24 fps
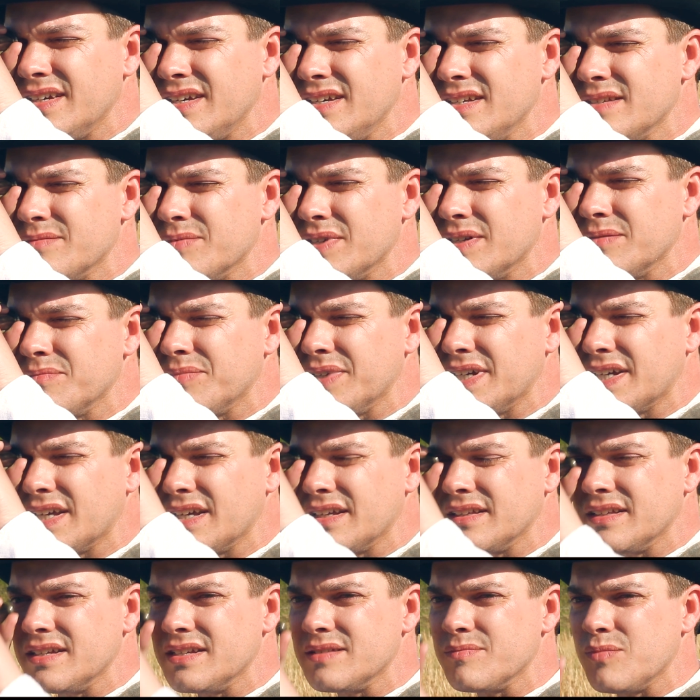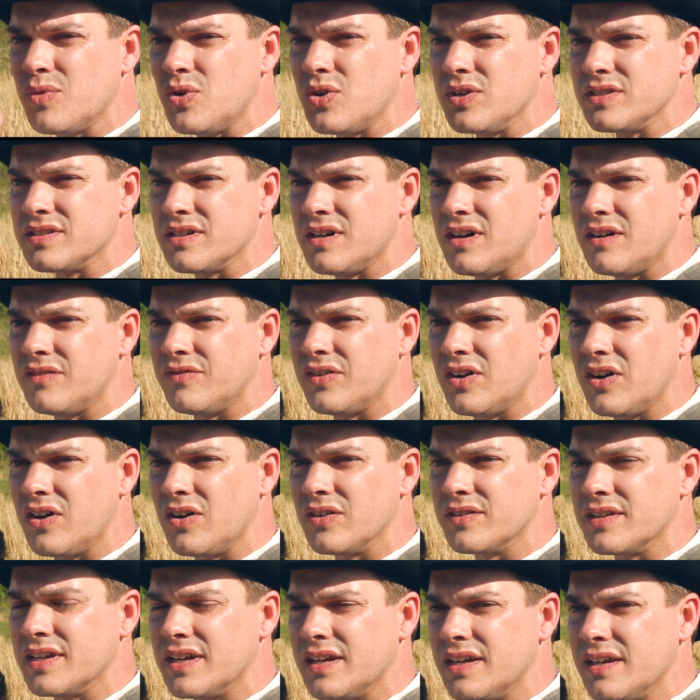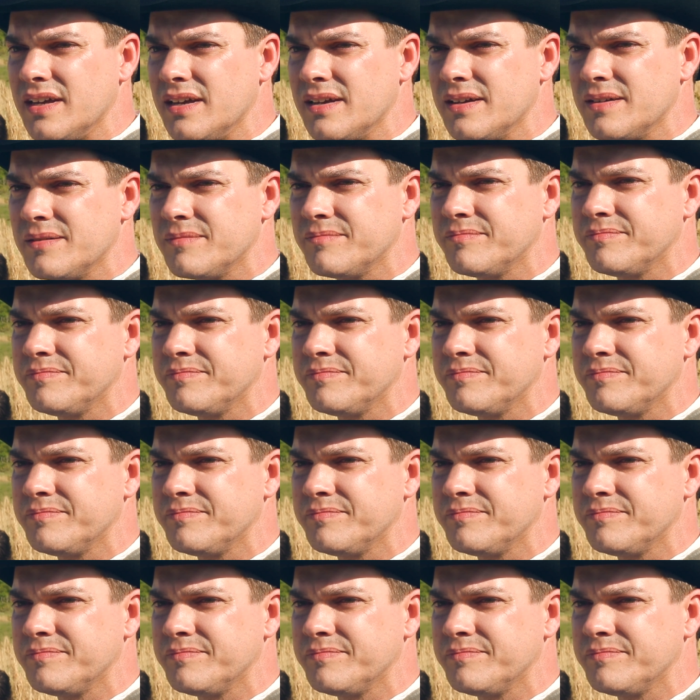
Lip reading: He's been picking these boys off all day.